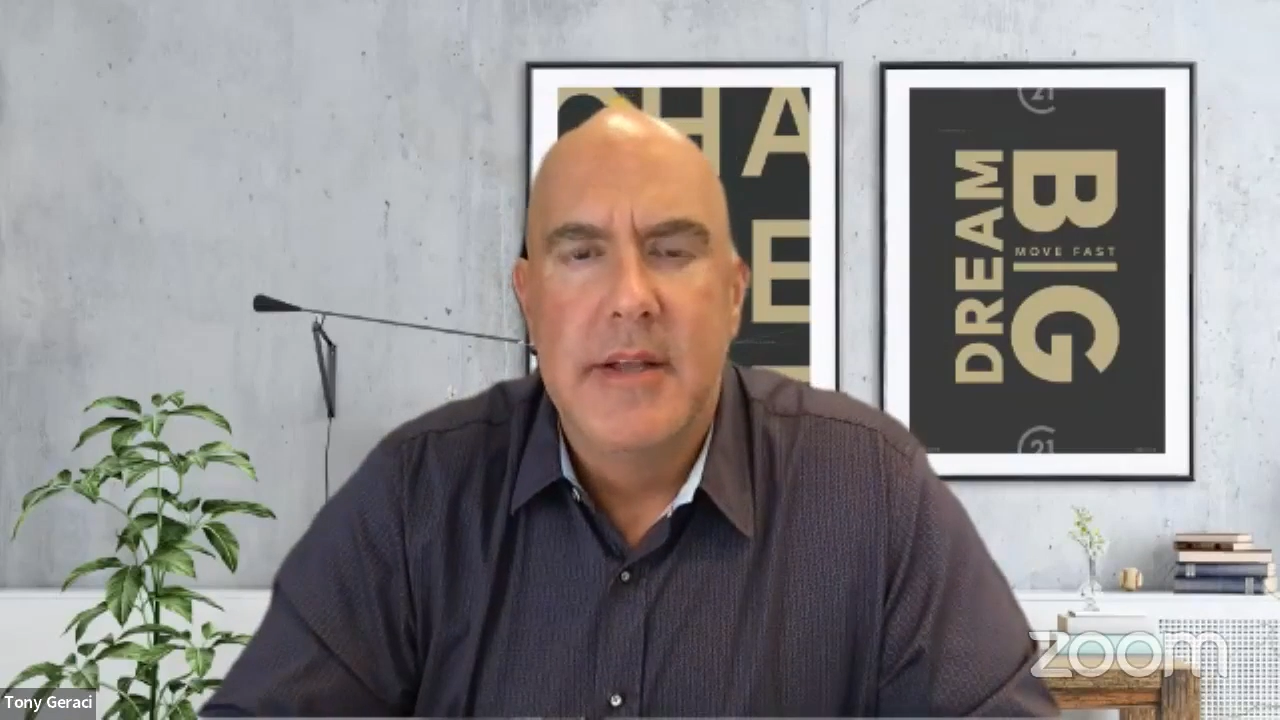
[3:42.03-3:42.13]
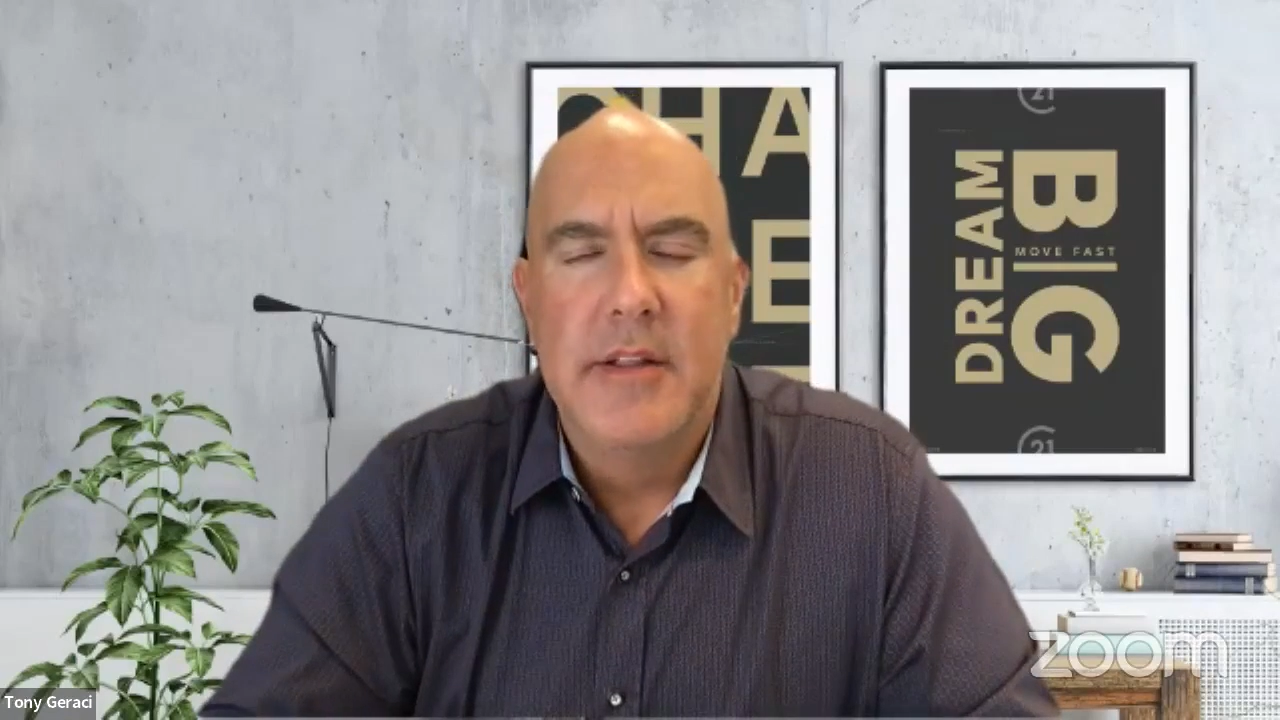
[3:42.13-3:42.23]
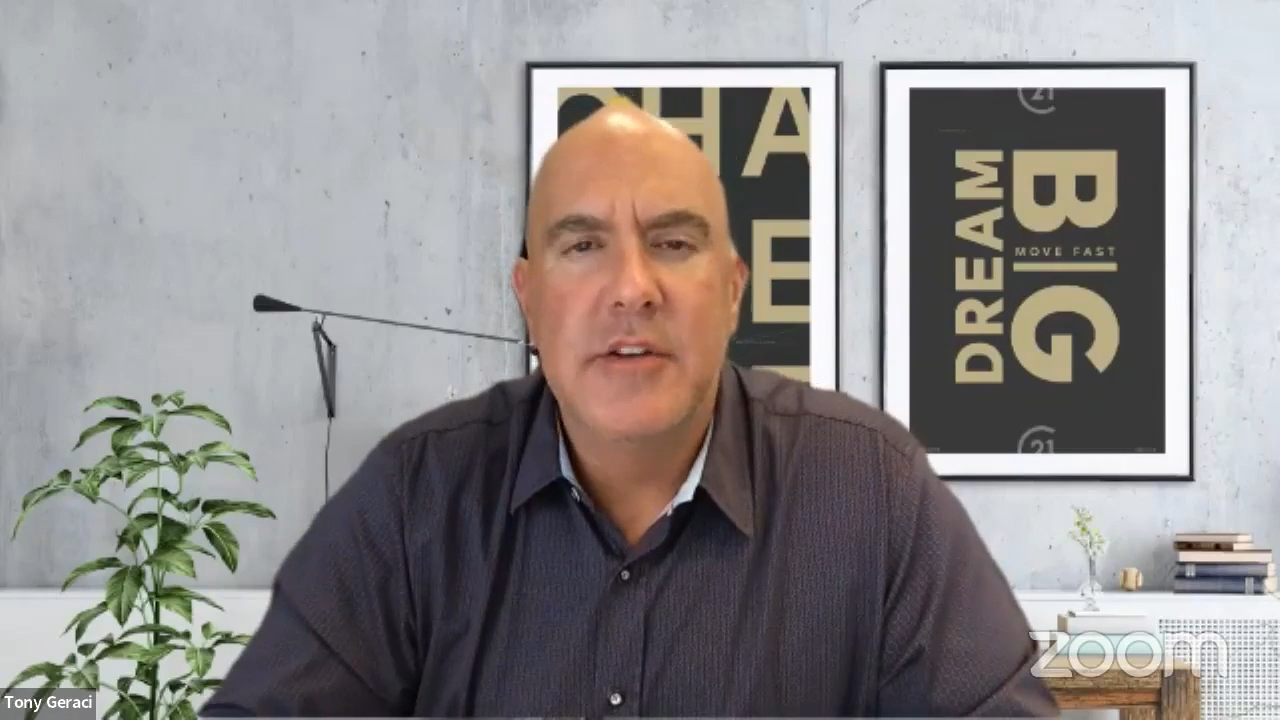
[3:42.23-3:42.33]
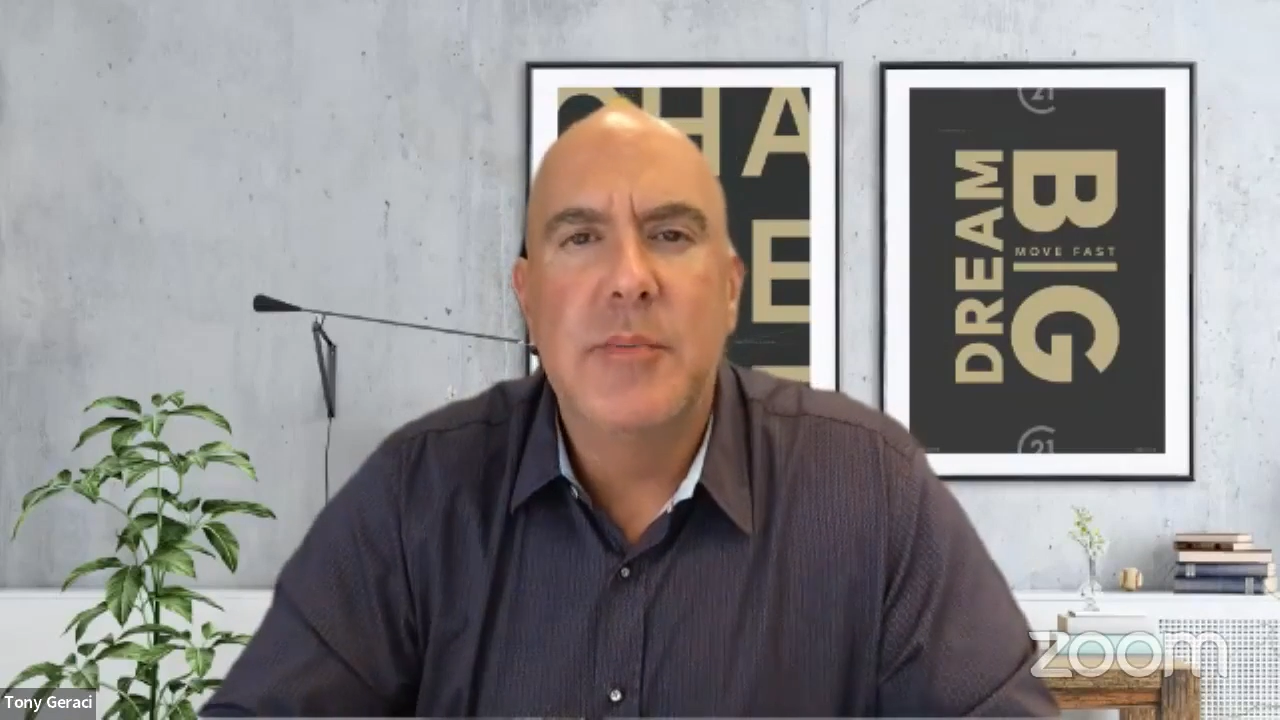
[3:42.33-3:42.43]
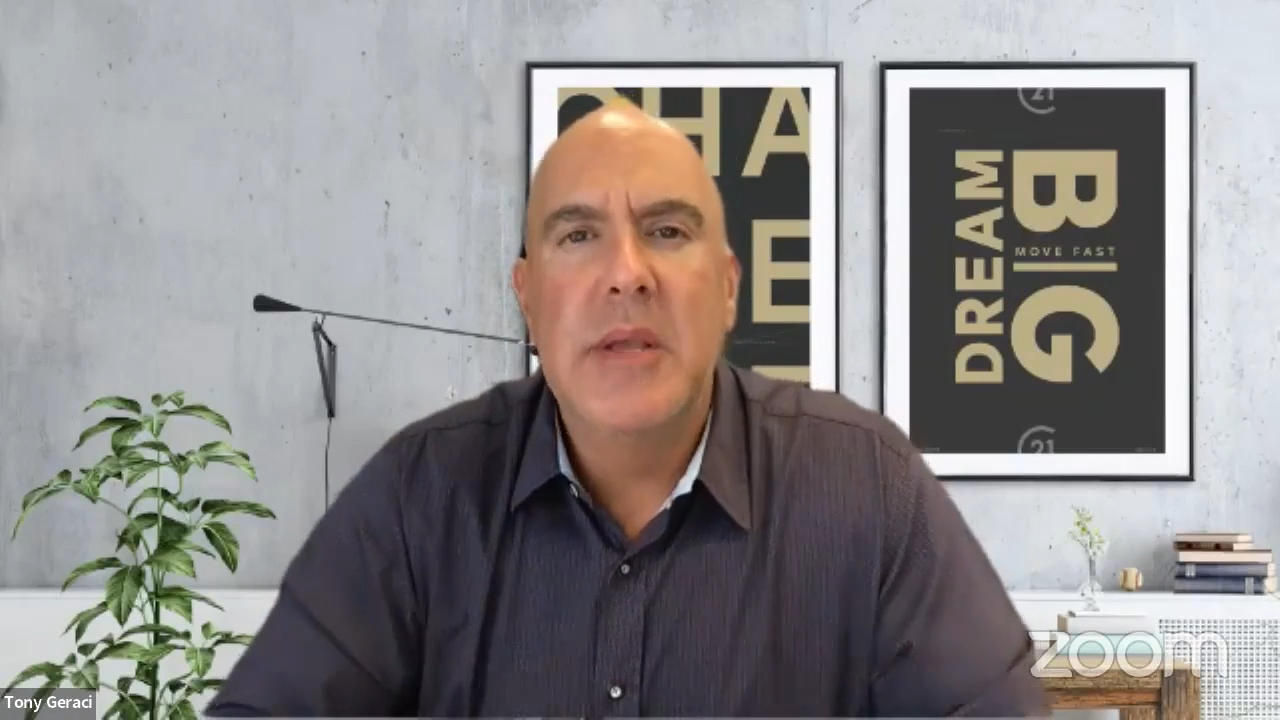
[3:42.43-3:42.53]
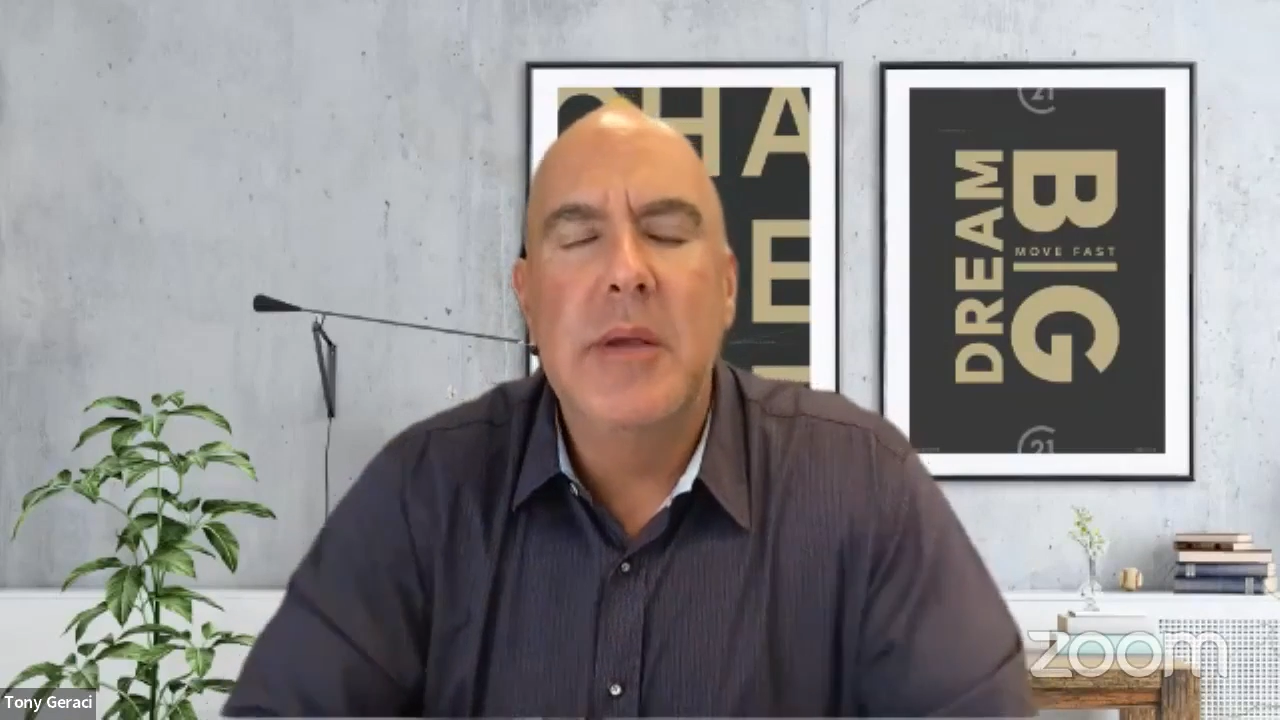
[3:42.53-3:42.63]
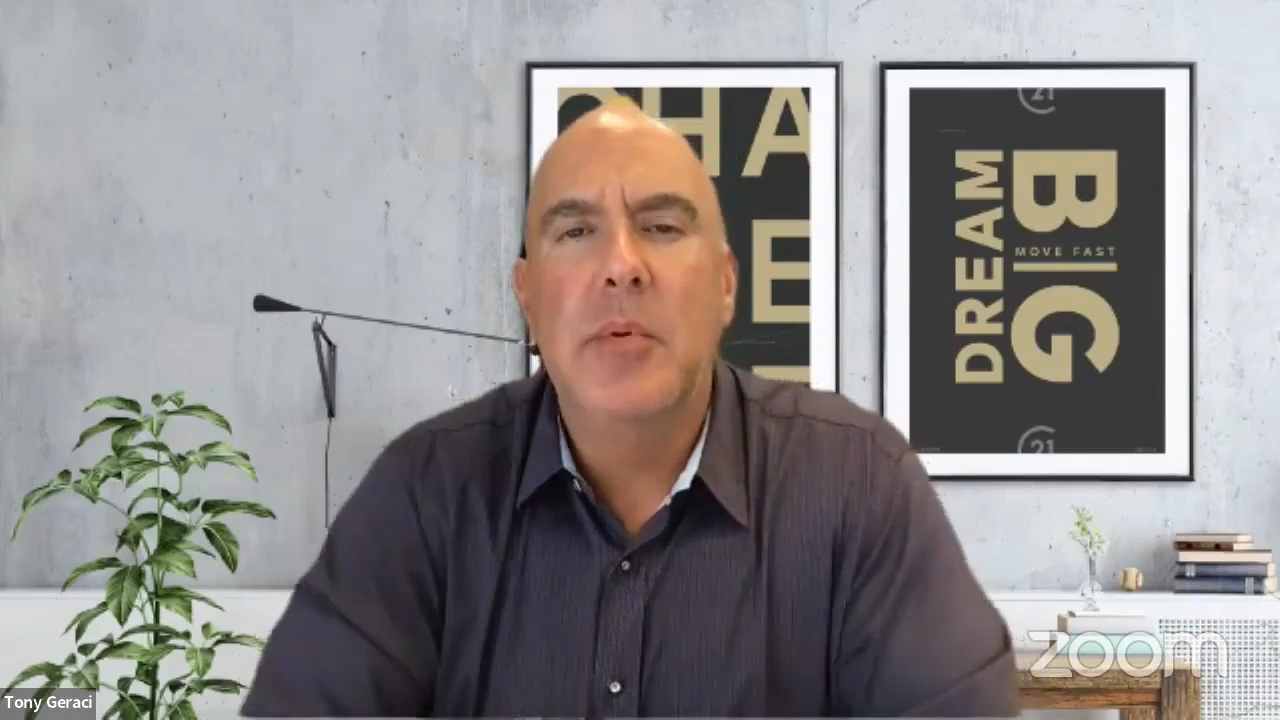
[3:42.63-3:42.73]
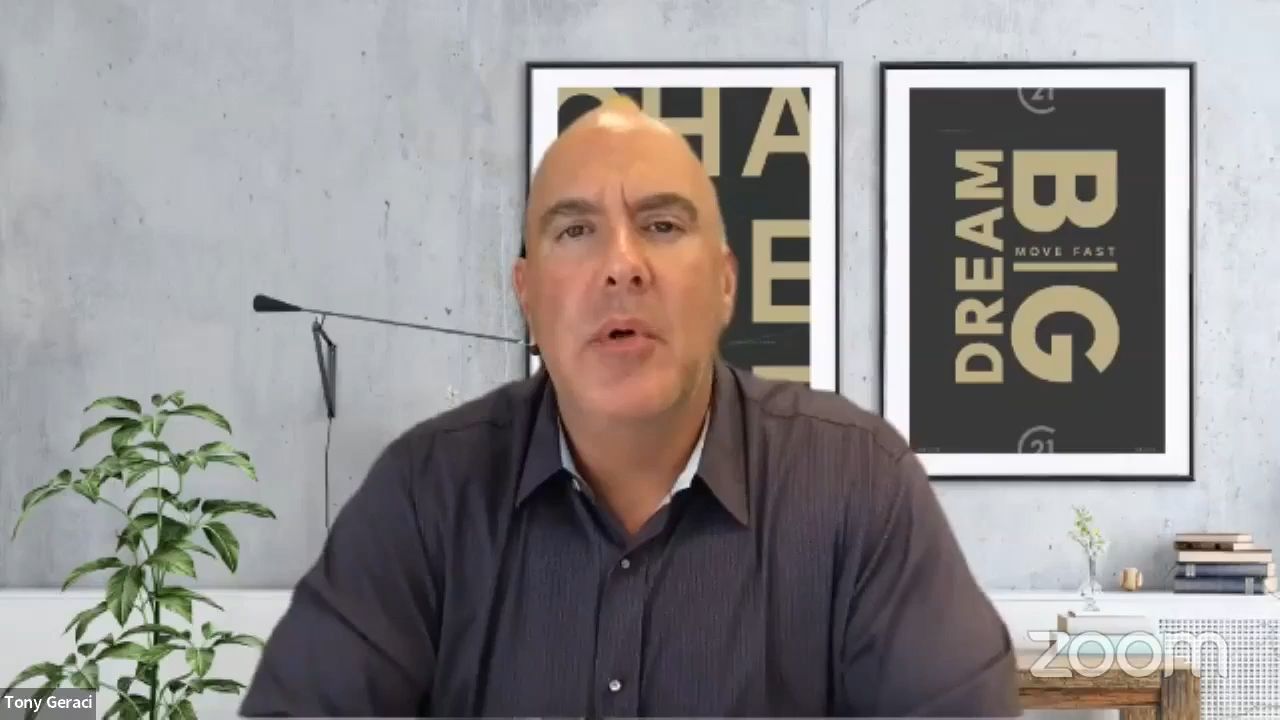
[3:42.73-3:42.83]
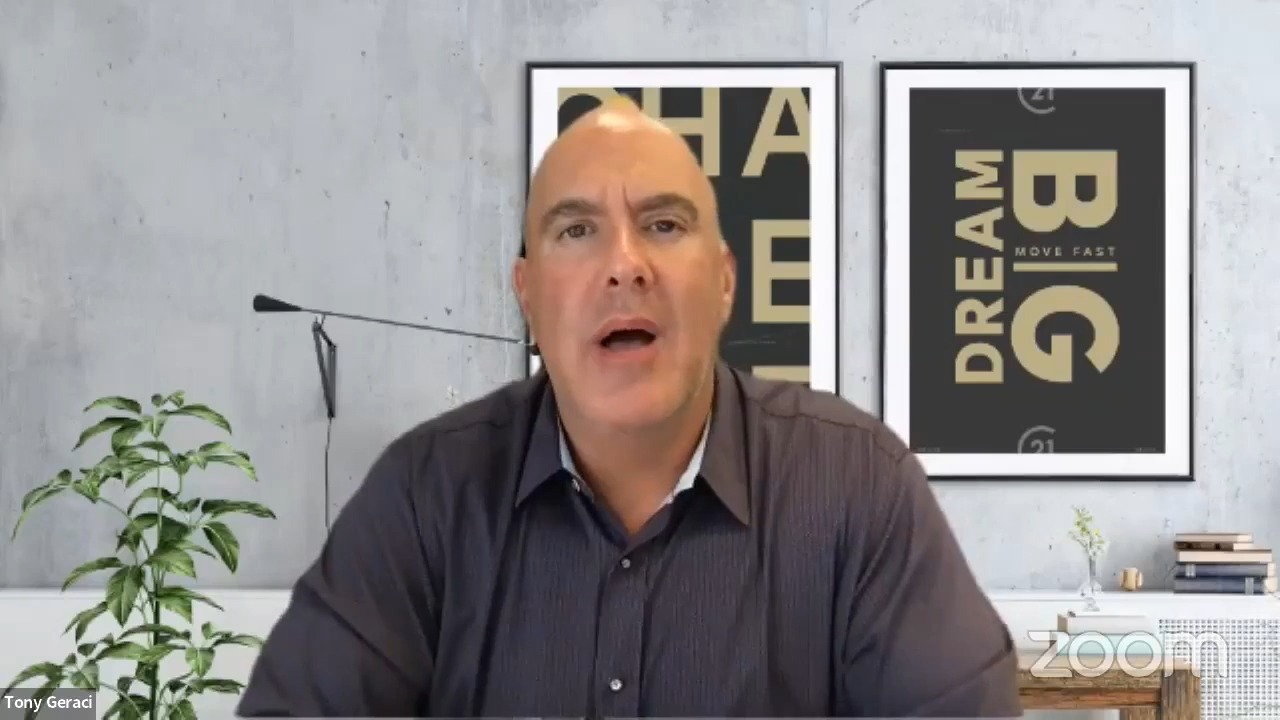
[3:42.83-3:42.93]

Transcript: there's people